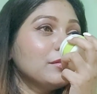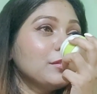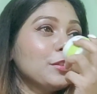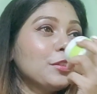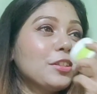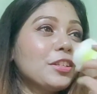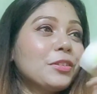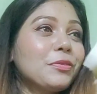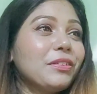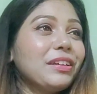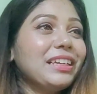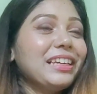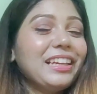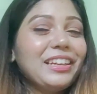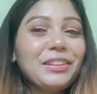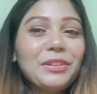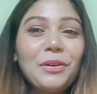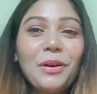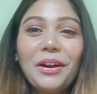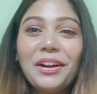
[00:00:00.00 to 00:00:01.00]
you just feel
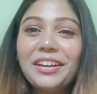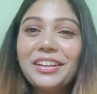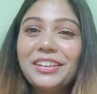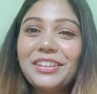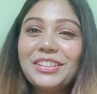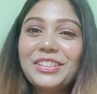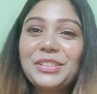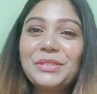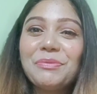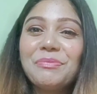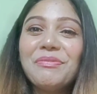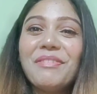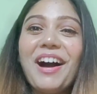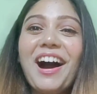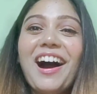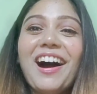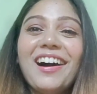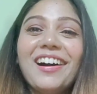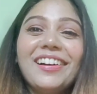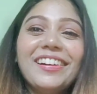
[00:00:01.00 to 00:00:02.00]
like you are in a
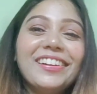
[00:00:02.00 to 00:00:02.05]
spa.